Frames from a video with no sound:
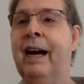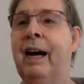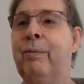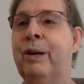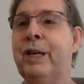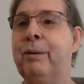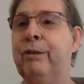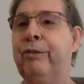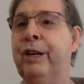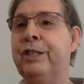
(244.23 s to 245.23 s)
once I
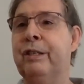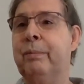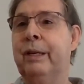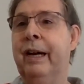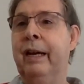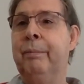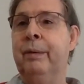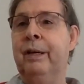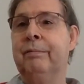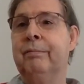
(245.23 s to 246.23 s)
was finished and became
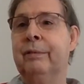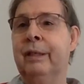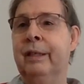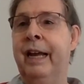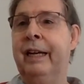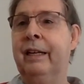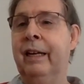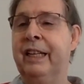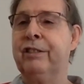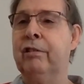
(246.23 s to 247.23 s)
a
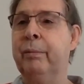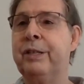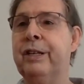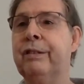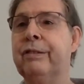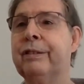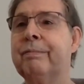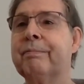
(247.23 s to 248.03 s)
lecturer myself.